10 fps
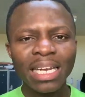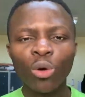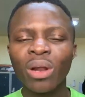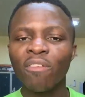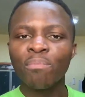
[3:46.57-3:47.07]

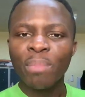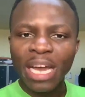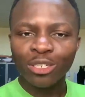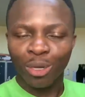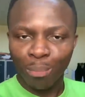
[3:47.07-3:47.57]
they would have
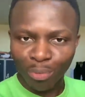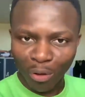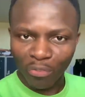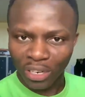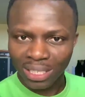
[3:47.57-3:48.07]
made some
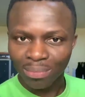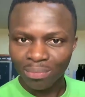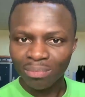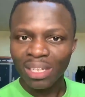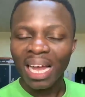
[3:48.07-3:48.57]
profit,
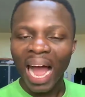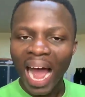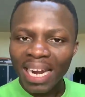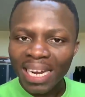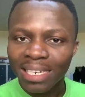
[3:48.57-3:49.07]

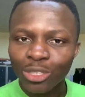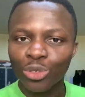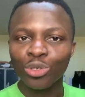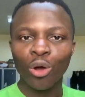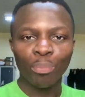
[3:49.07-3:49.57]
added
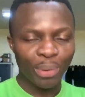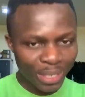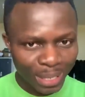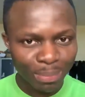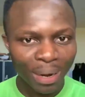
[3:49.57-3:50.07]
it to your
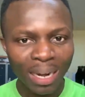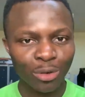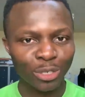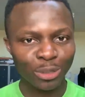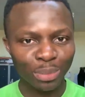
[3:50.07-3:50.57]
principal
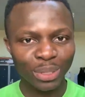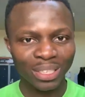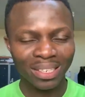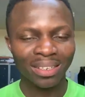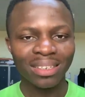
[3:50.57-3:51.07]

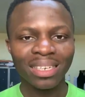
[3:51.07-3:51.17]
contribution,